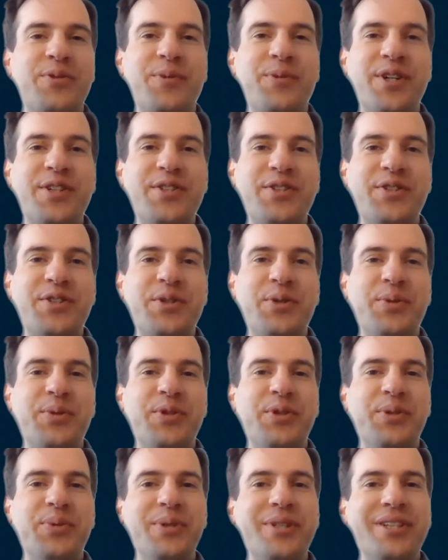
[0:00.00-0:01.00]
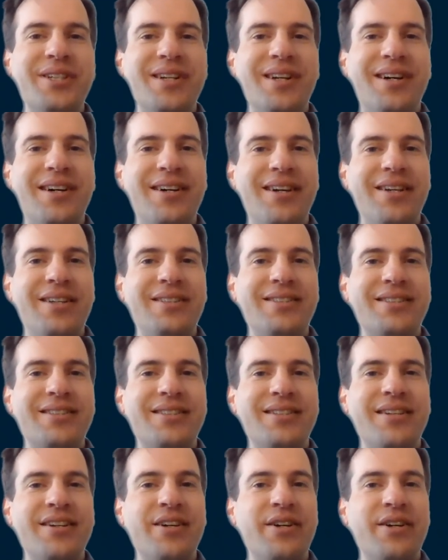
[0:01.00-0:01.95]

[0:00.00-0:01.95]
wants to utilize